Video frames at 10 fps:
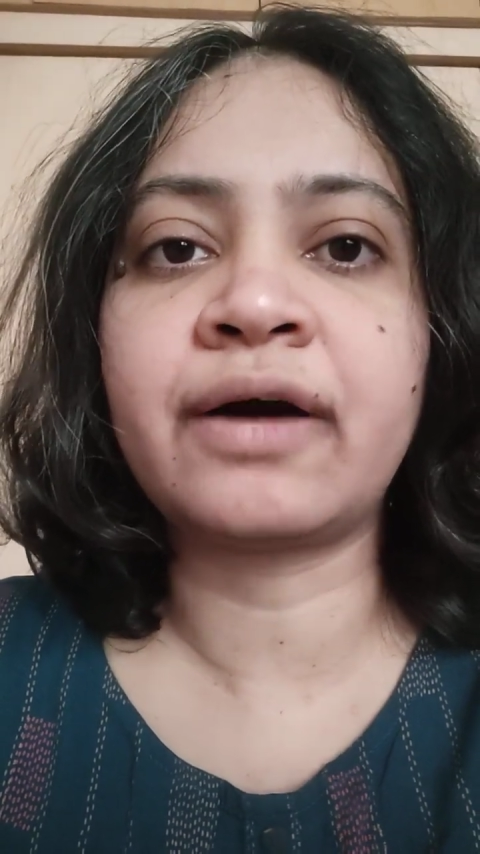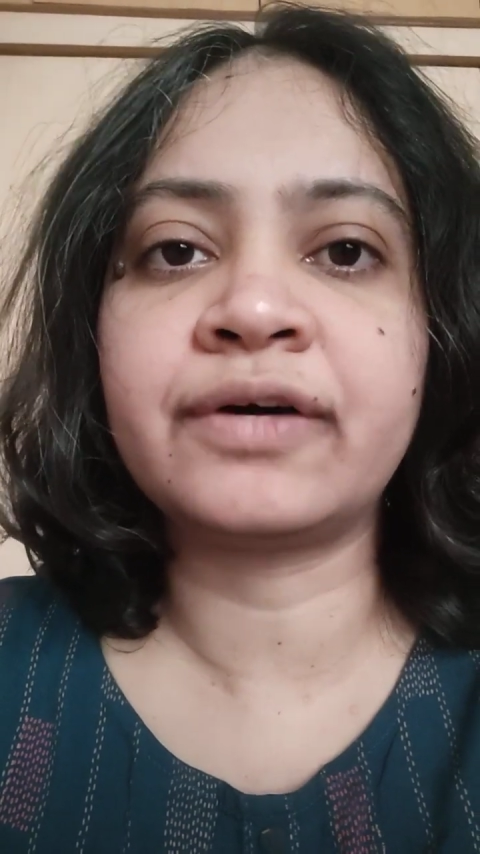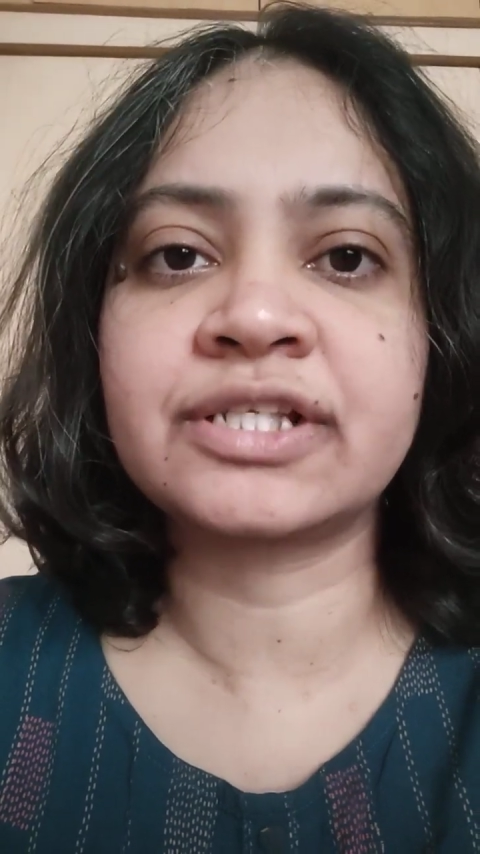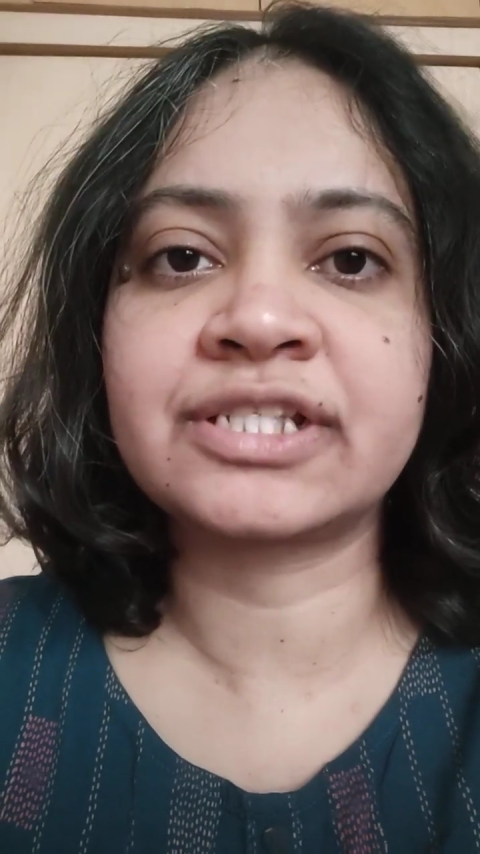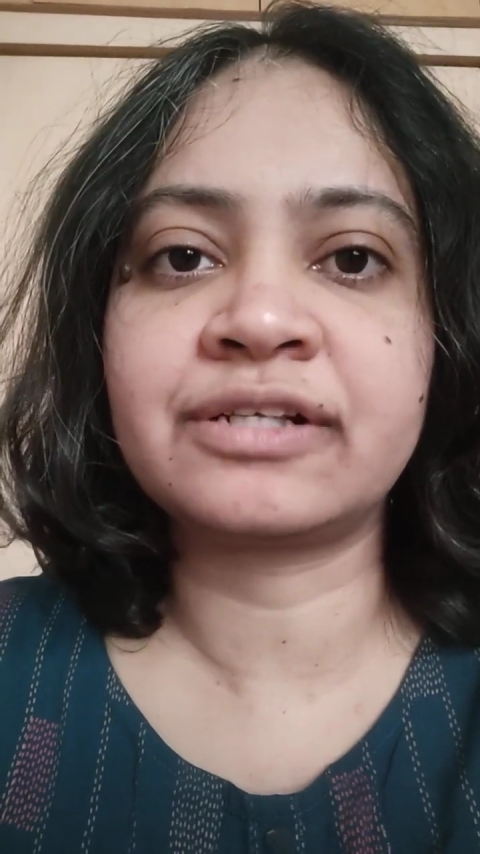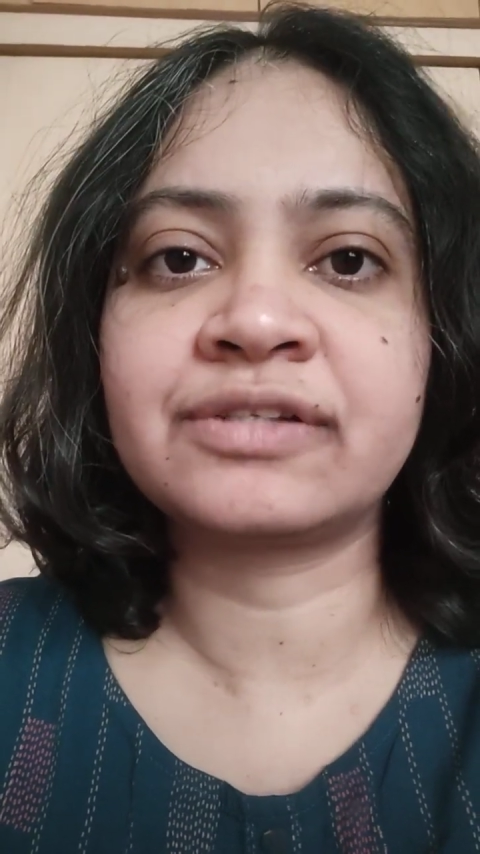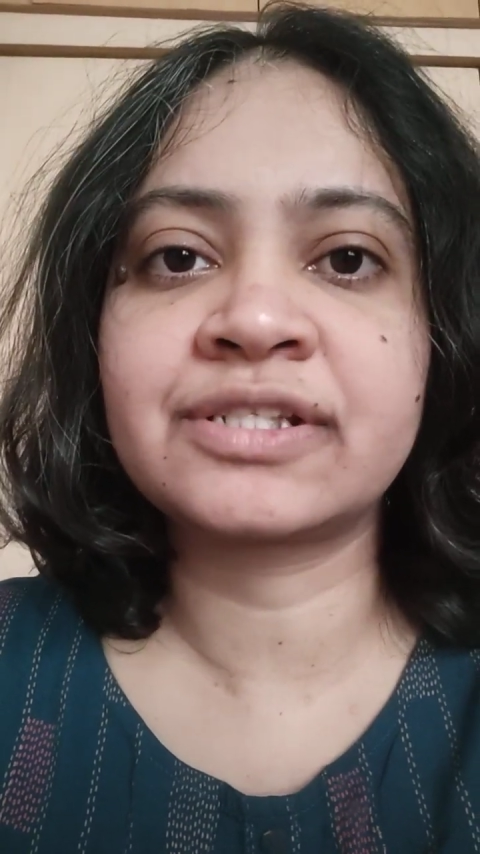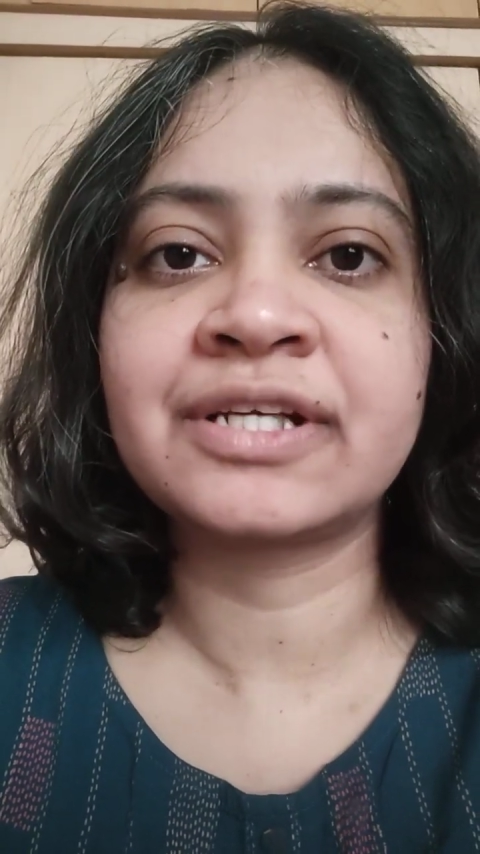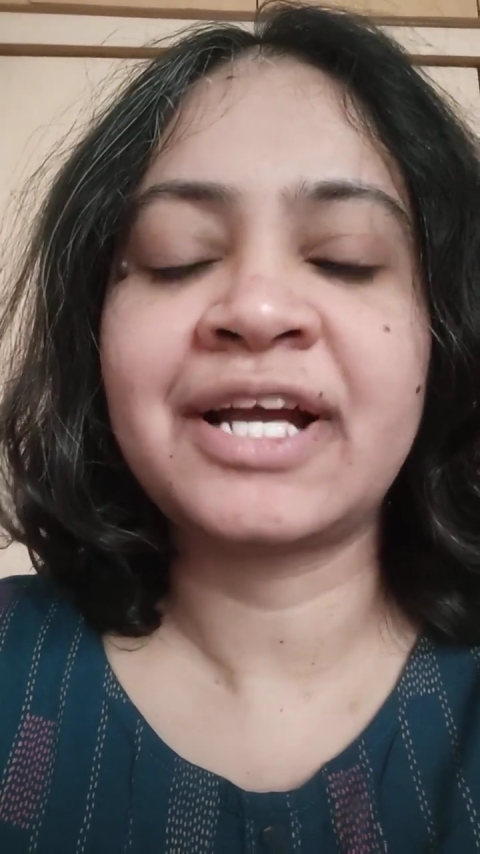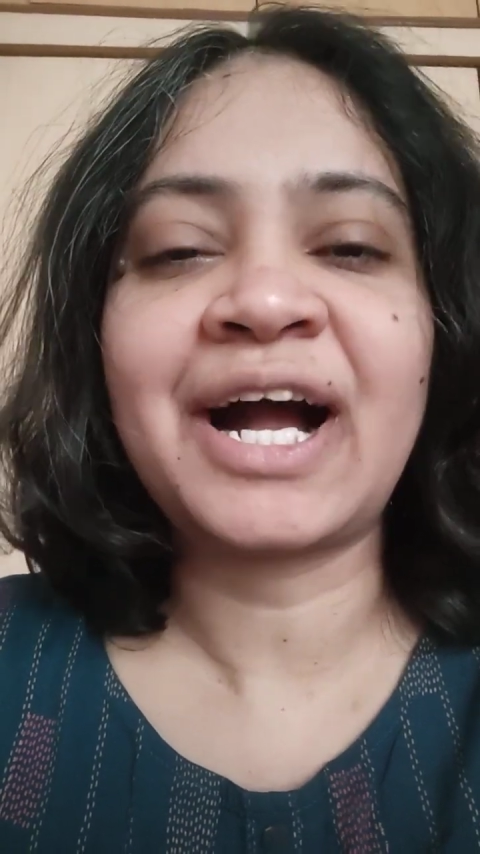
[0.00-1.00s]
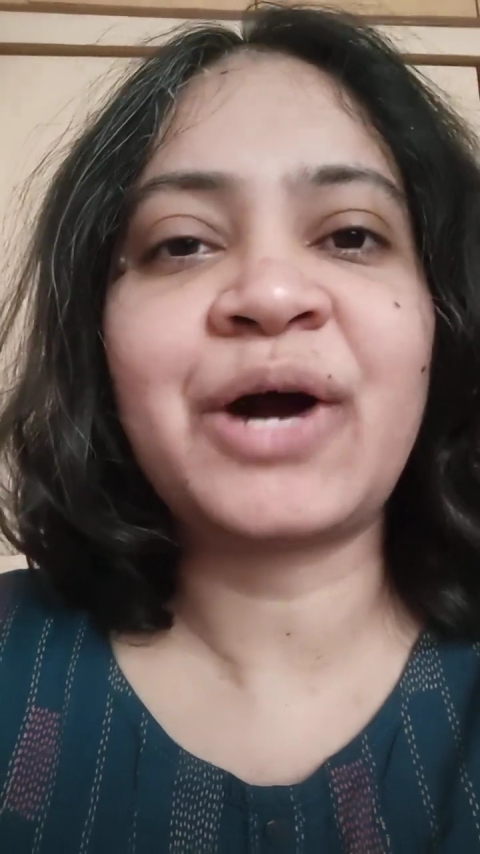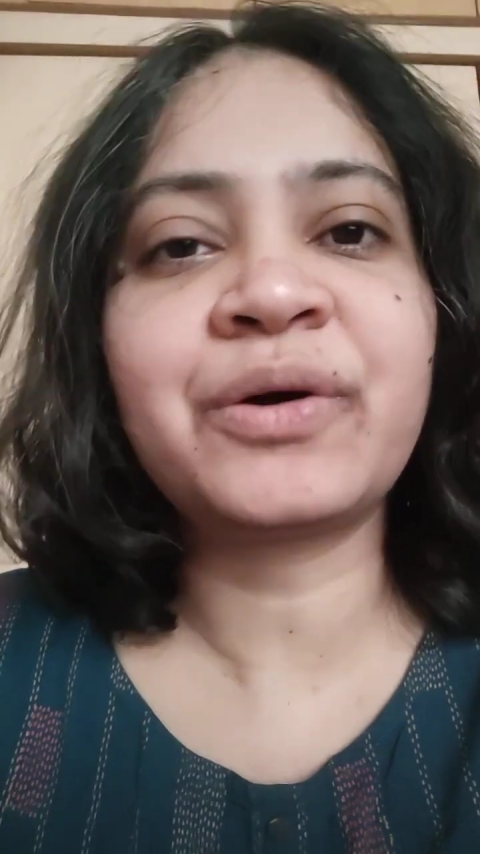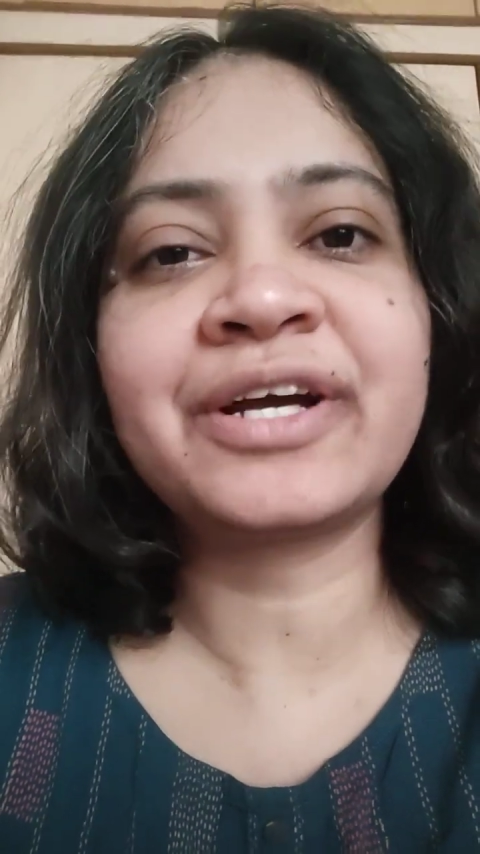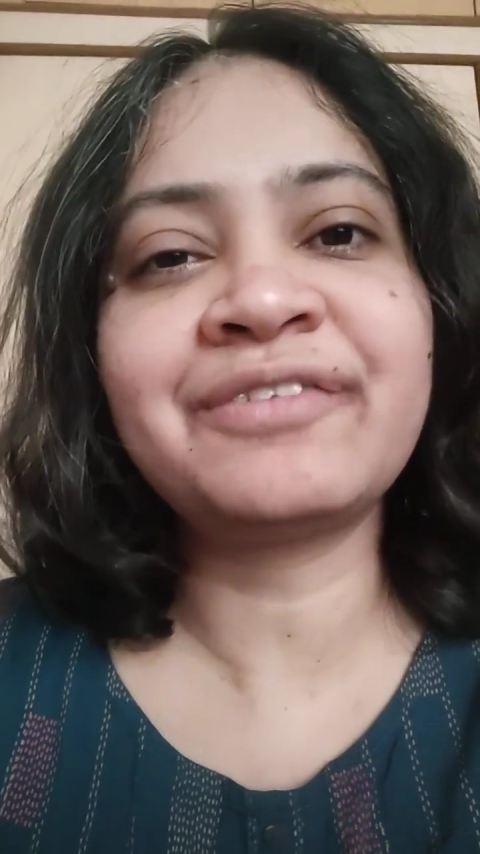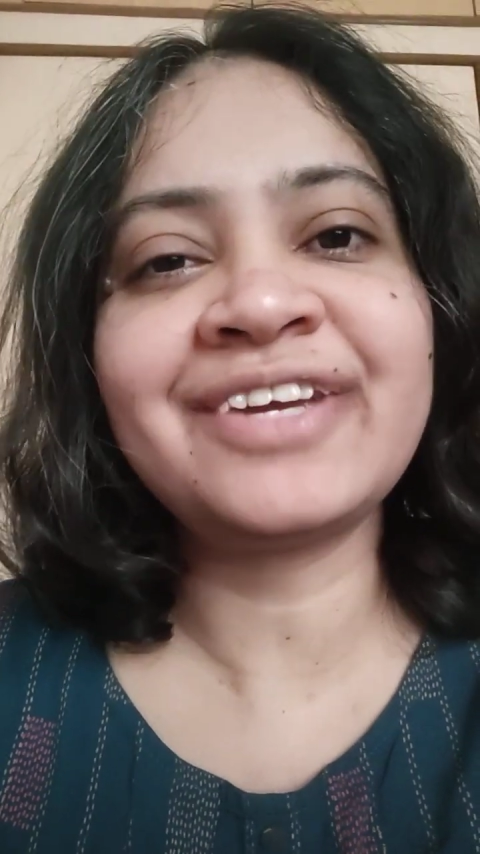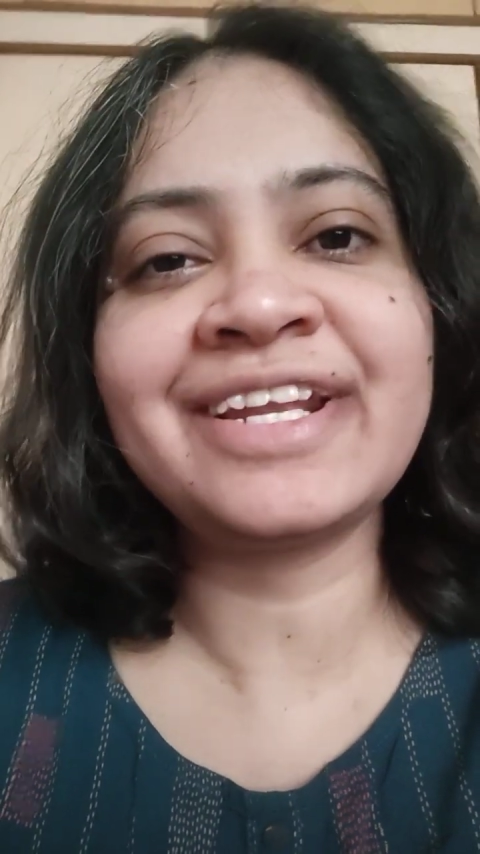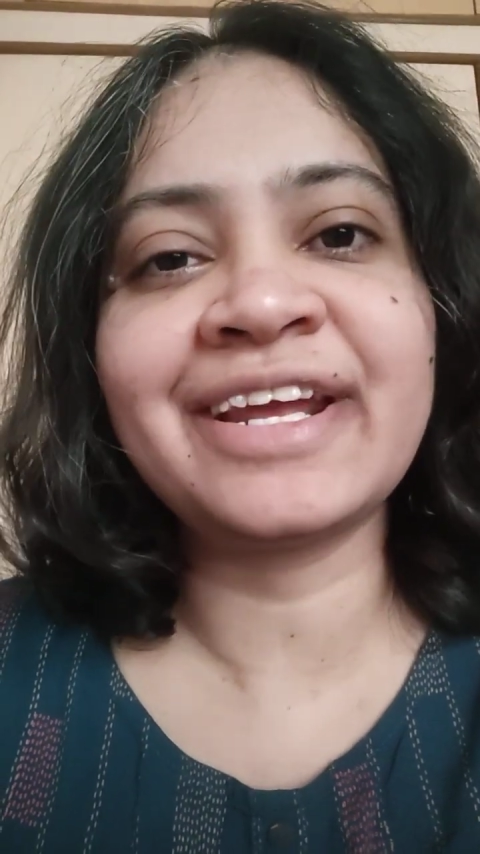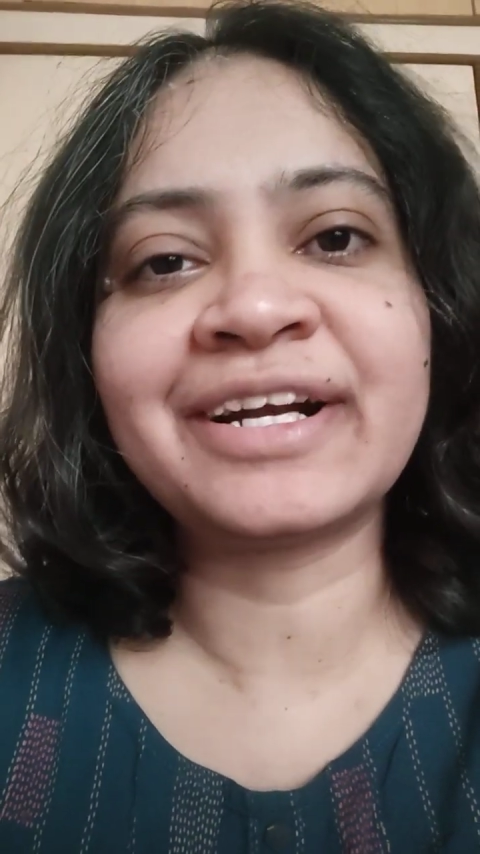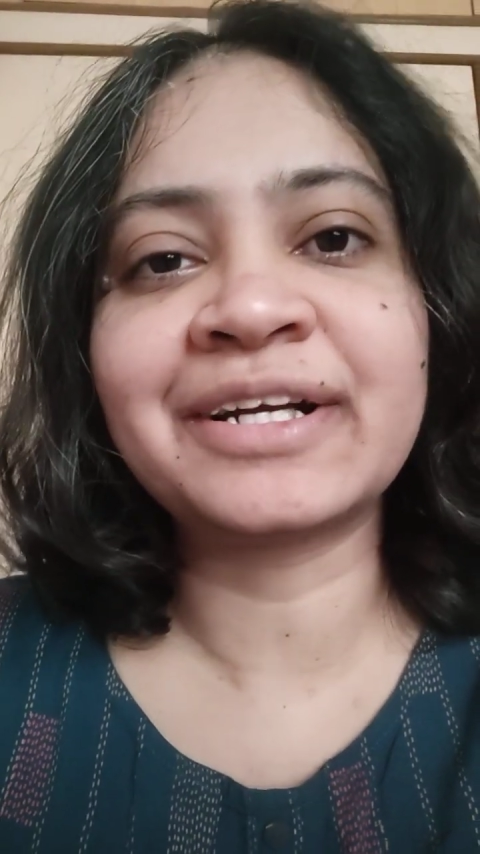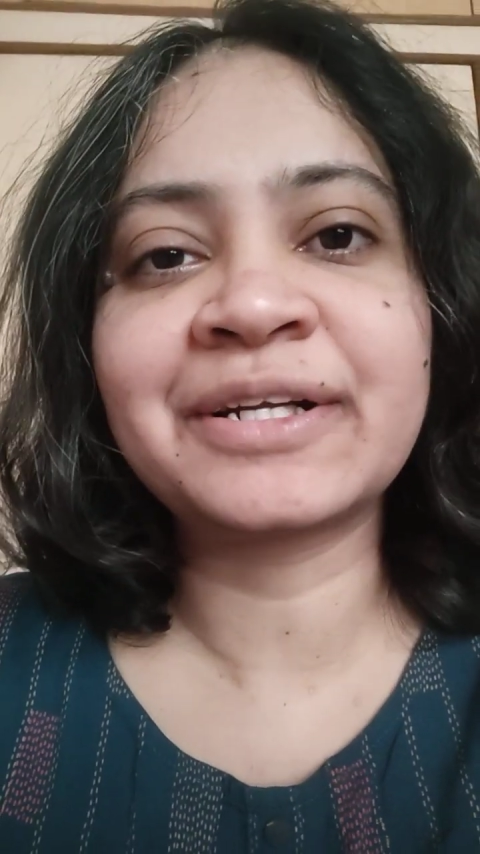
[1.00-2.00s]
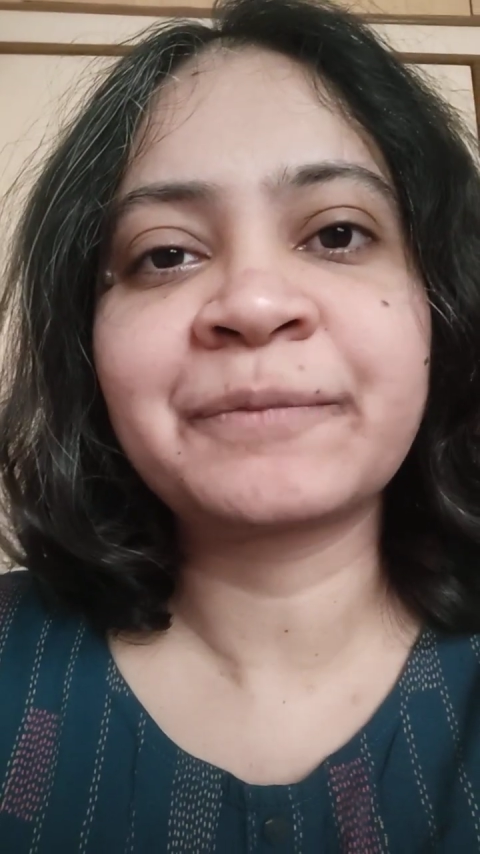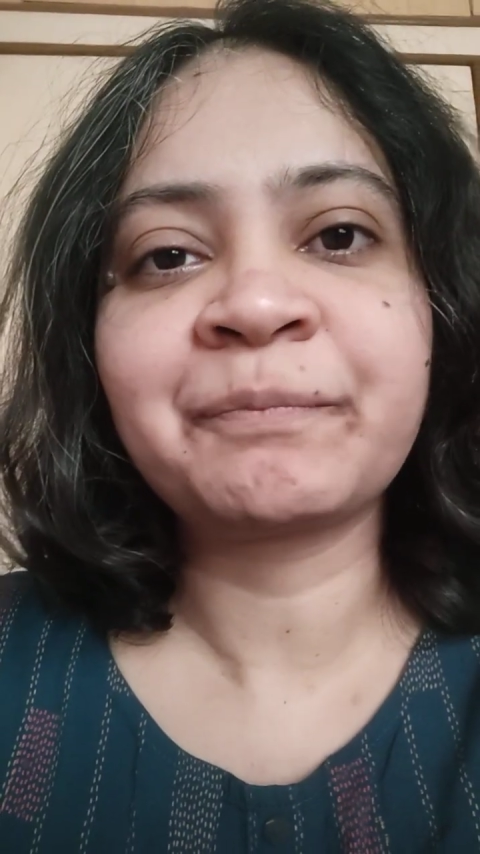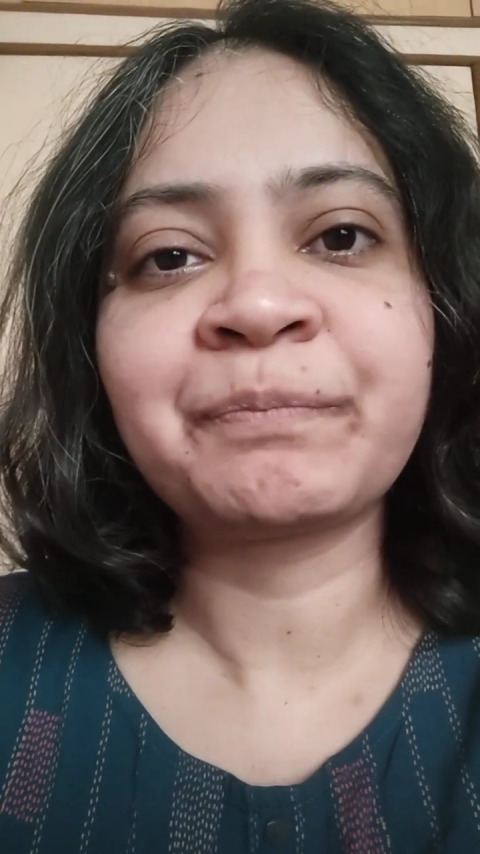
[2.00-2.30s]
ourselves. How convenient.